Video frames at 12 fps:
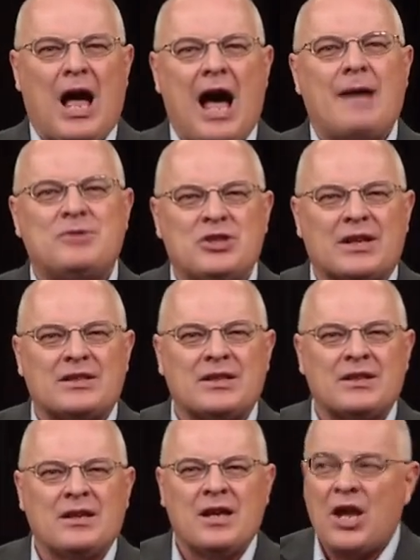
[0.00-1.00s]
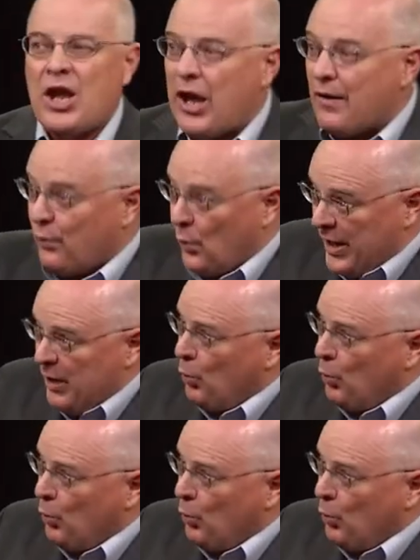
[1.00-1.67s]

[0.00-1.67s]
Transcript: object, if we